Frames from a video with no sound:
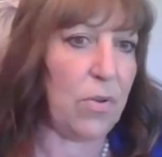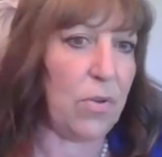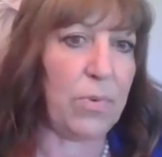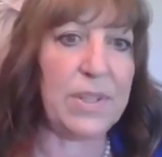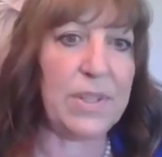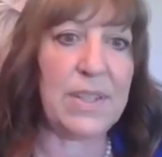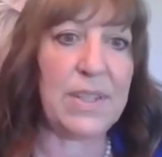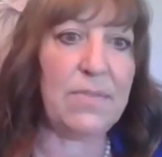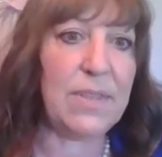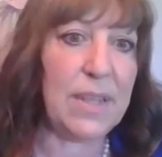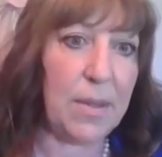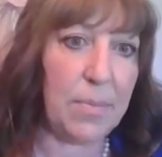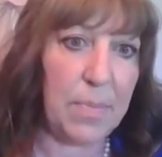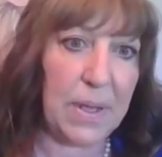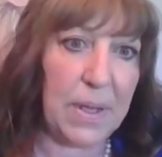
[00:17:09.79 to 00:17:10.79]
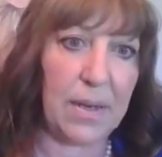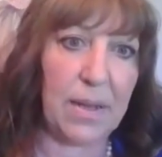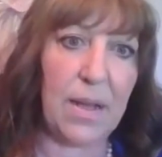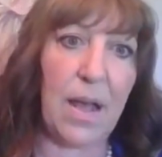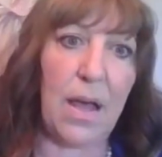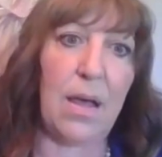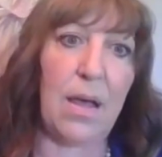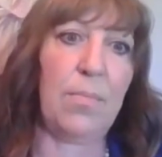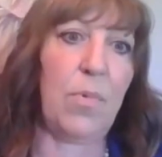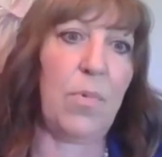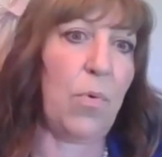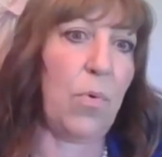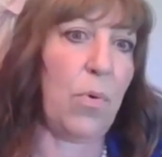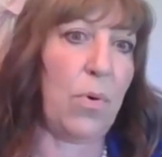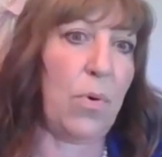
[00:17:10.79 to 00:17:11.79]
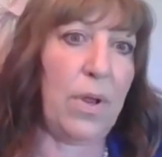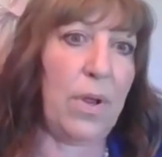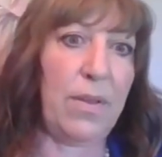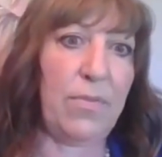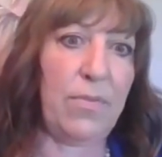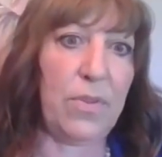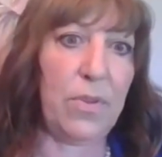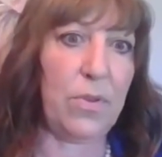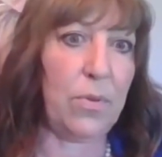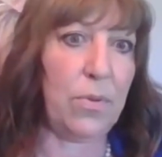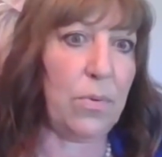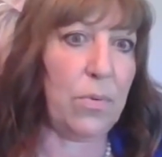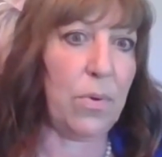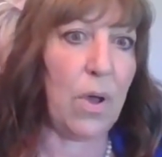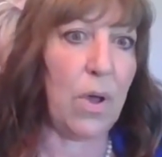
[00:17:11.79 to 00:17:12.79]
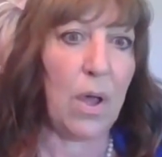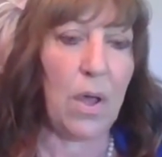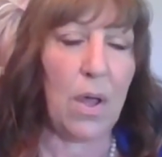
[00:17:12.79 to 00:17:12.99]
receive tip income, or if you